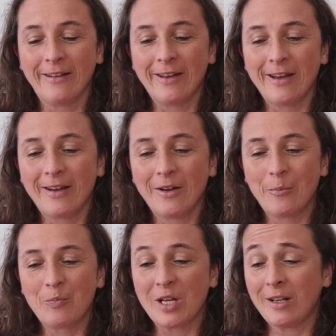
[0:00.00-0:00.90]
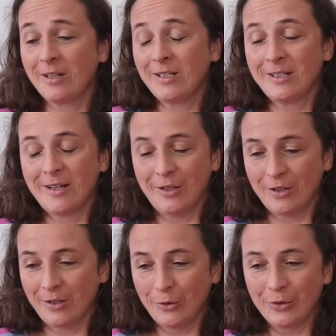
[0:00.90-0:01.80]
and
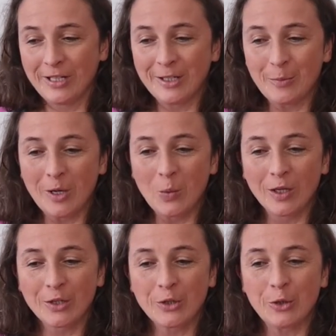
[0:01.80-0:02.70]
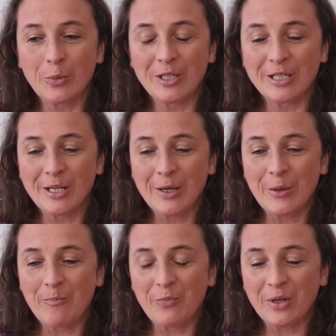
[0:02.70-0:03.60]
I know that in my work too, but
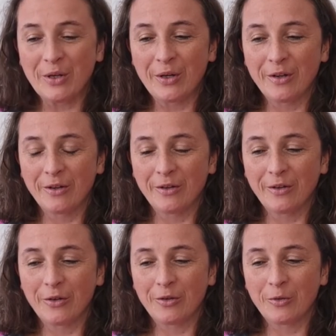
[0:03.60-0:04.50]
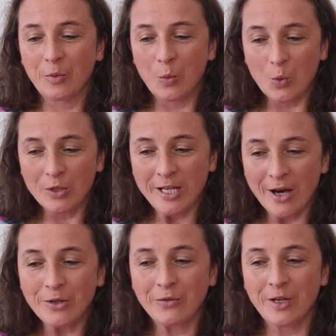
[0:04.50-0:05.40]
we walked
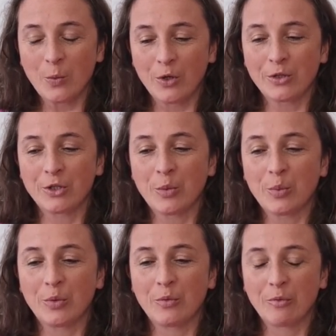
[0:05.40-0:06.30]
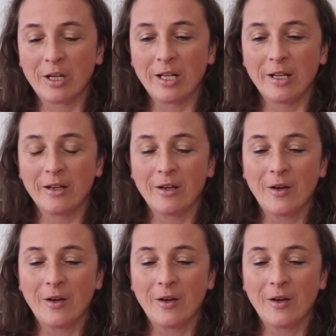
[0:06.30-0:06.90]
out of that workshop really